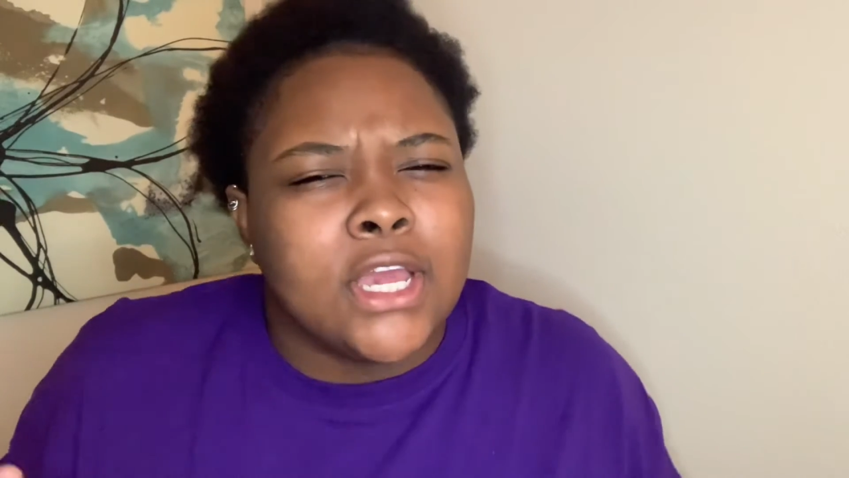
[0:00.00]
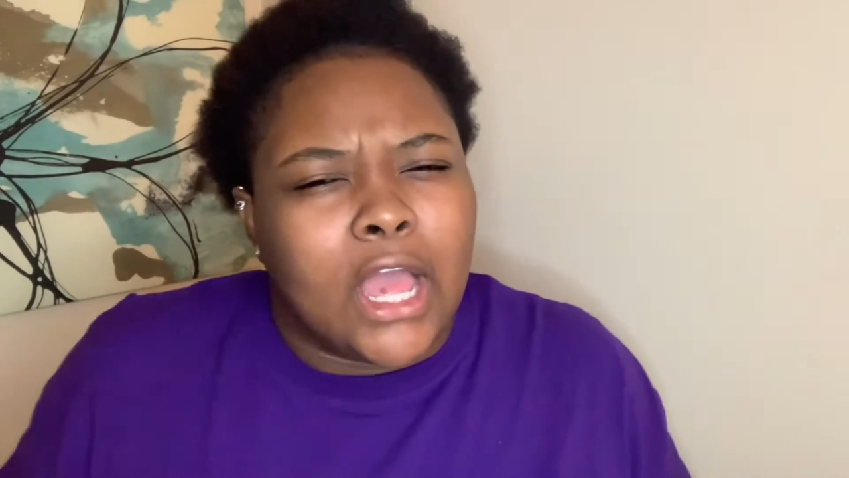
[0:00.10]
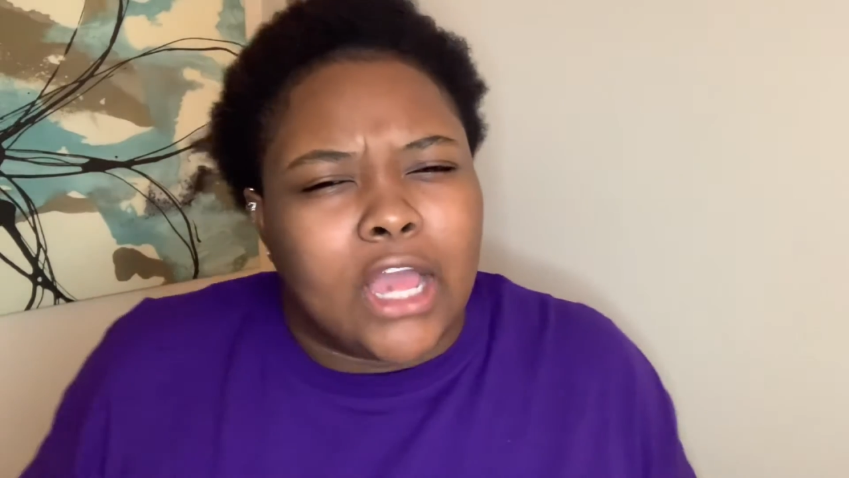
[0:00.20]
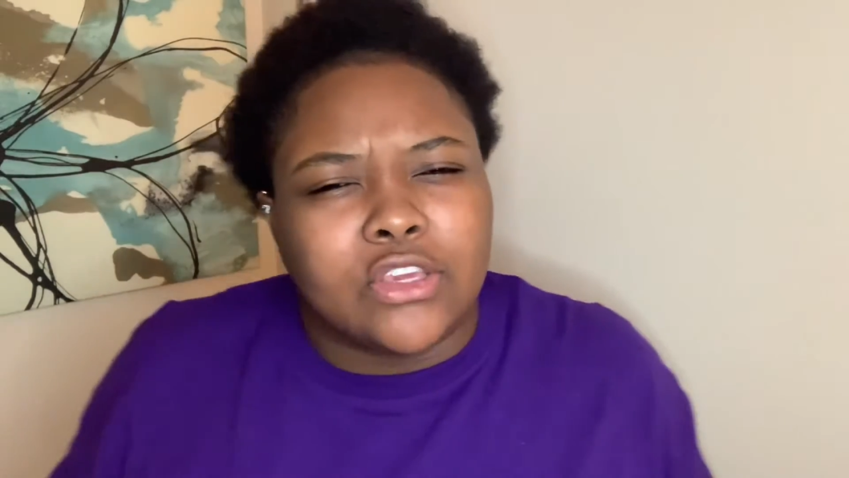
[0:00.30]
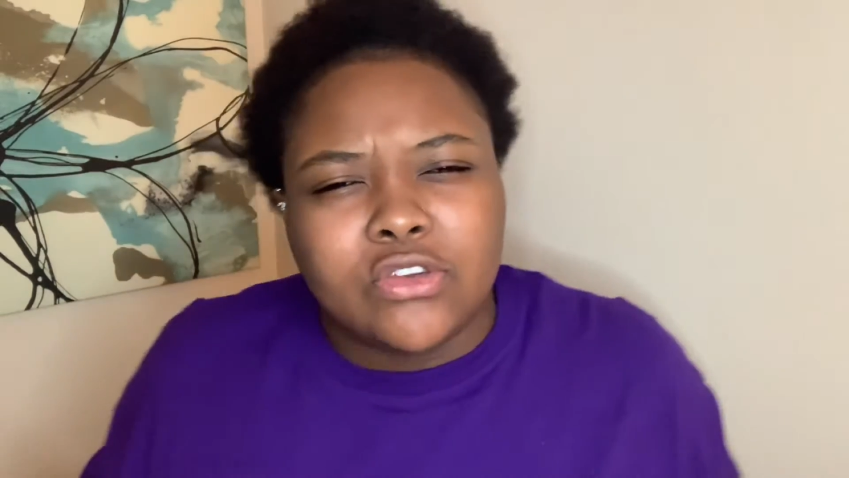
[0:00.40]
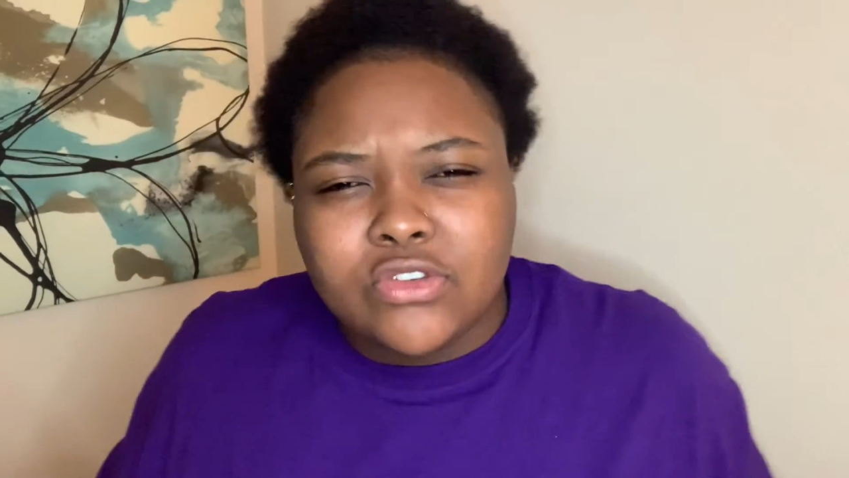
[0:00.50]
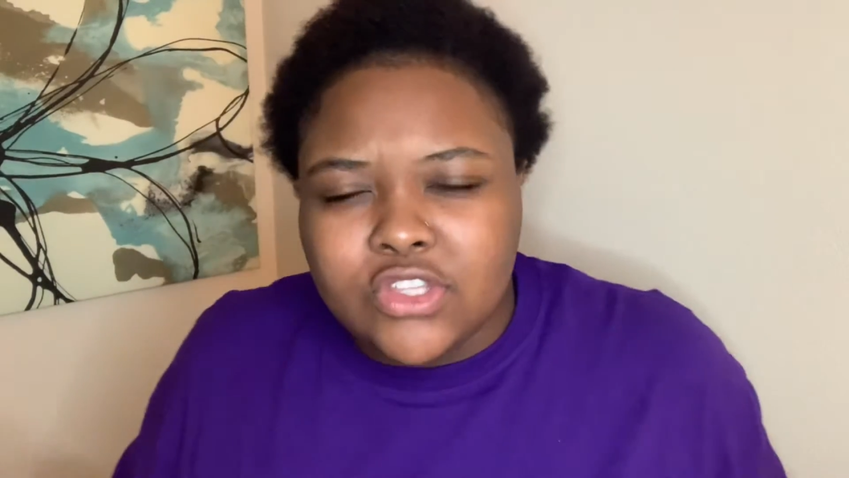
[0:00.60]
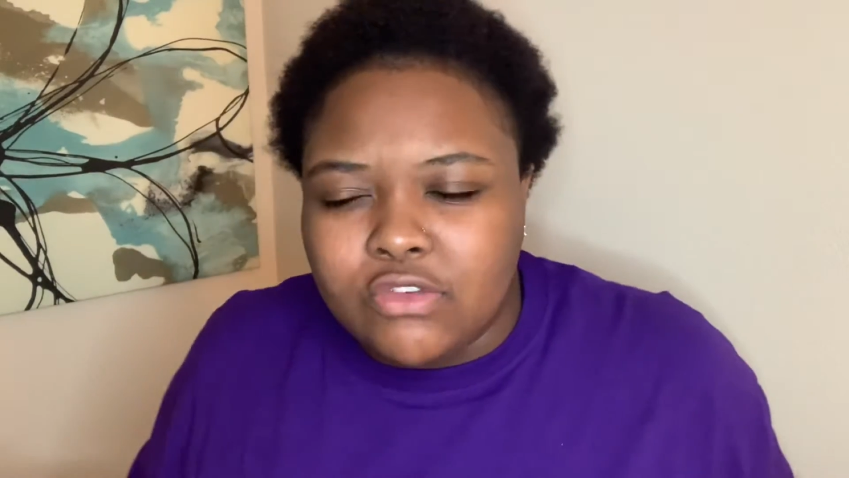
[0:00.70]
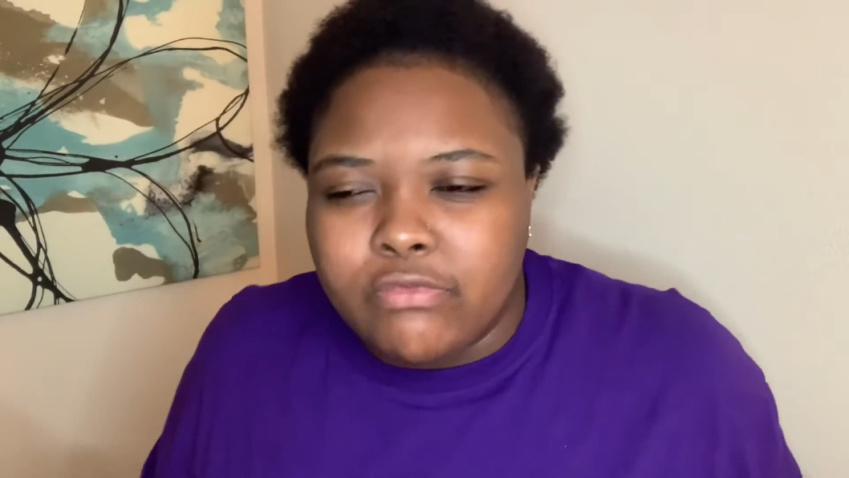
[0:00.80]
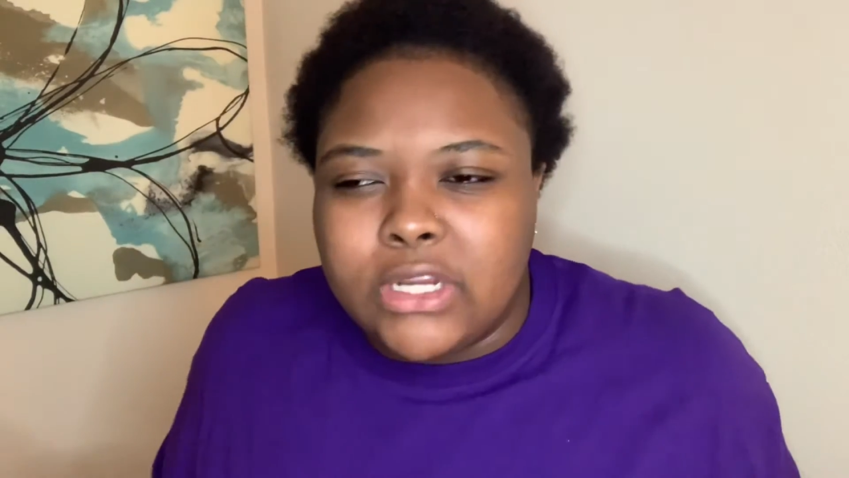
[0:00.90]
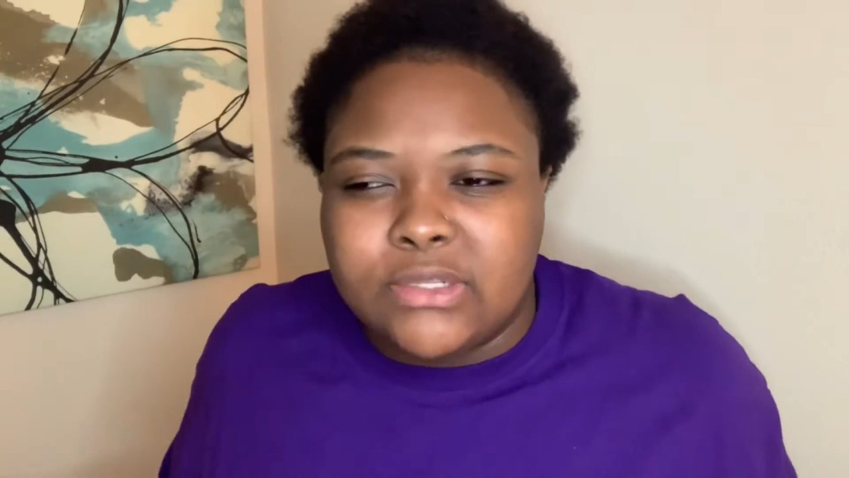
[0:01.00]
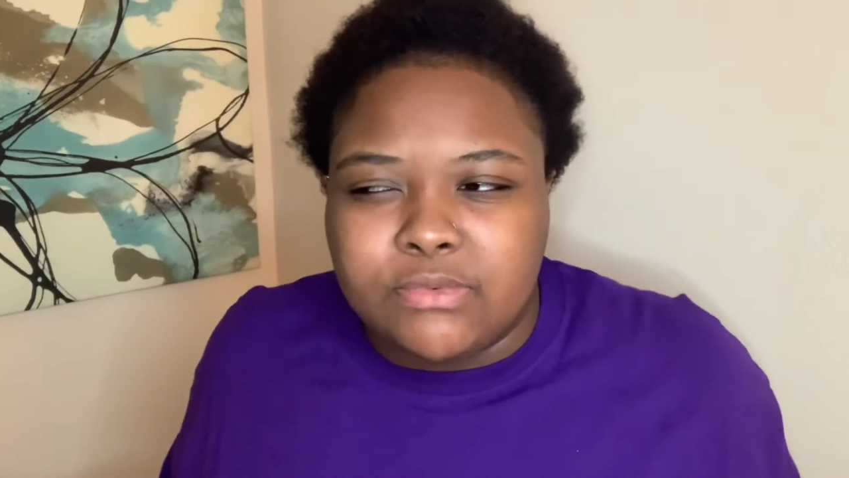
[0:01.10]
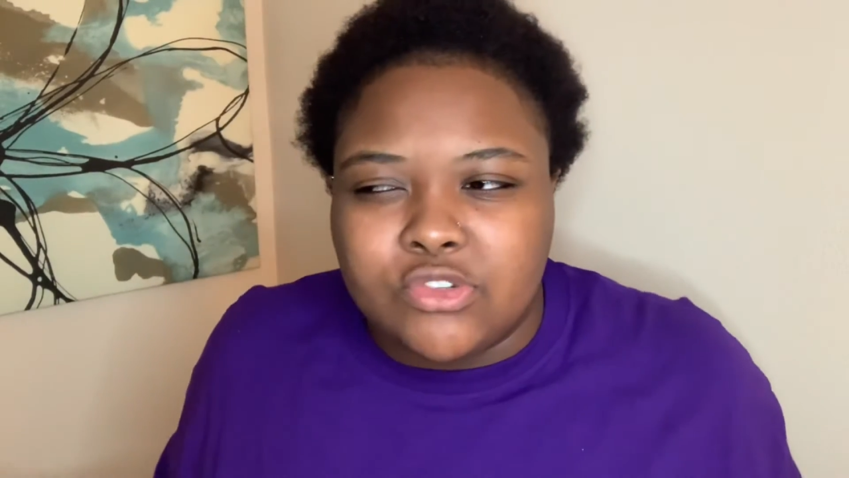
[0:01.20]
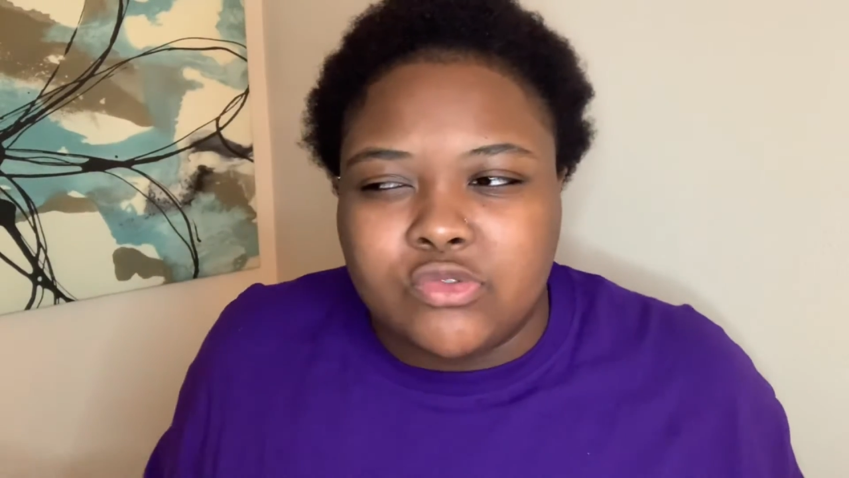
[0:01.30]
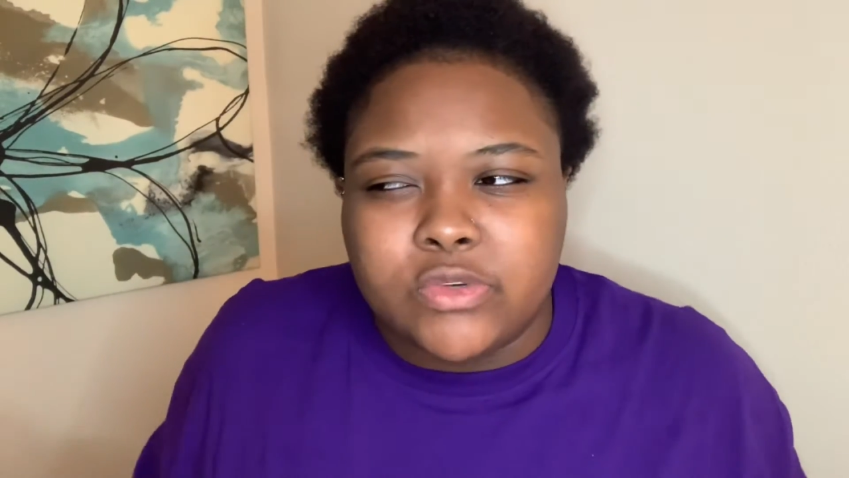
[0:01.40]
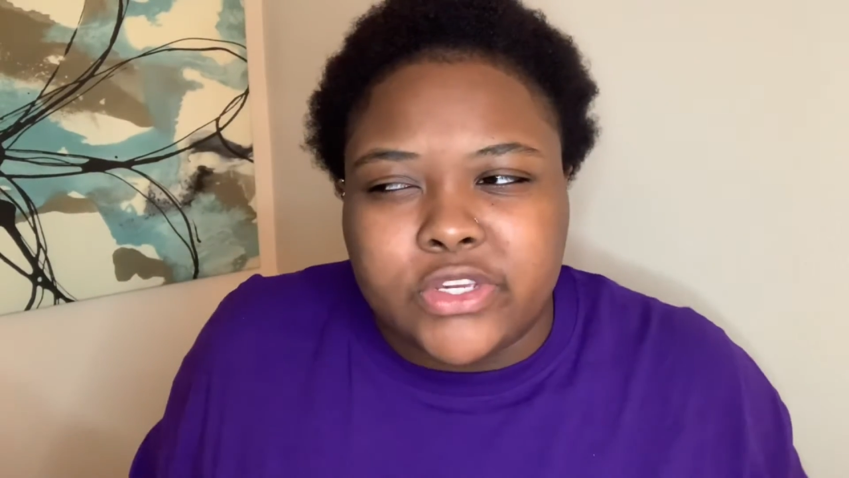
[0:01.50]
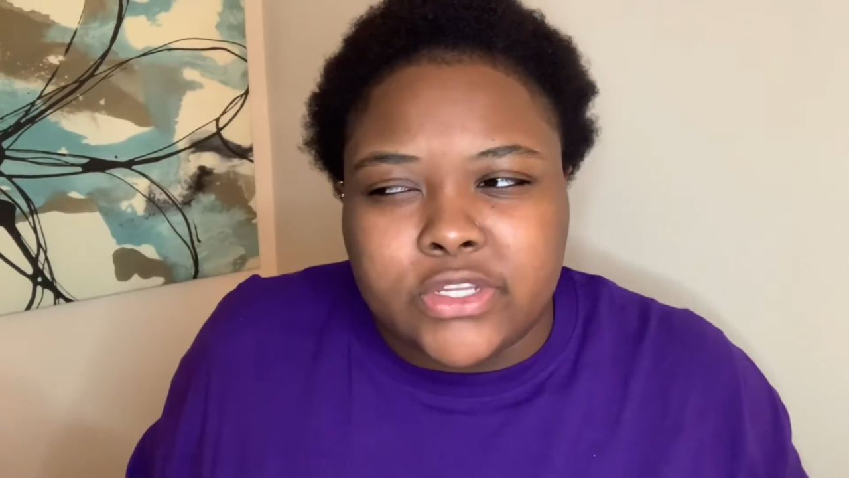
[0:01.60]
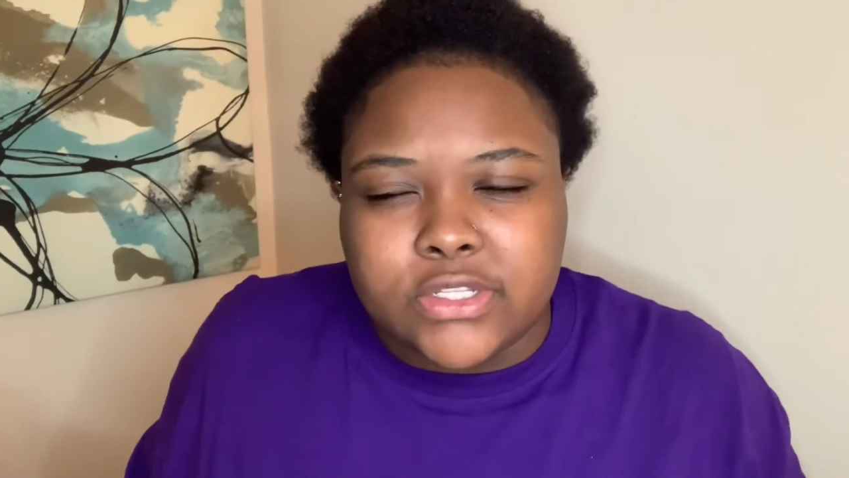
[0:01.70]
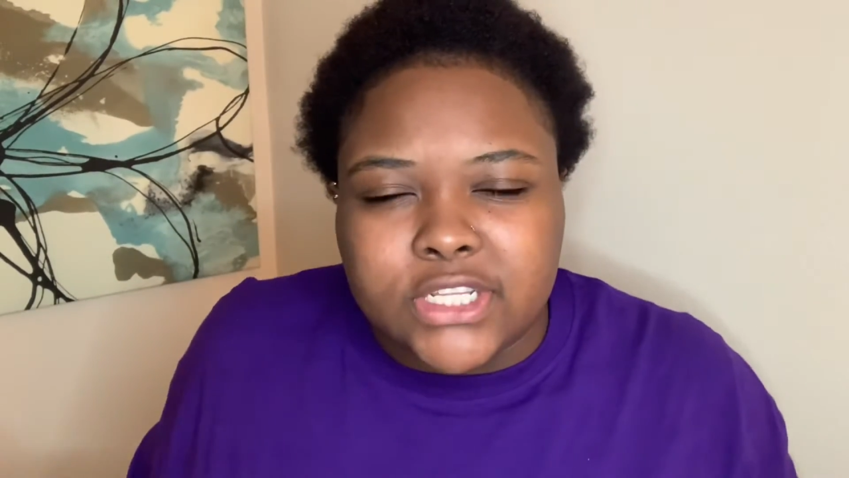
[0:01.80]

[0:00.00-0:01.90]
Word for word: I usually range between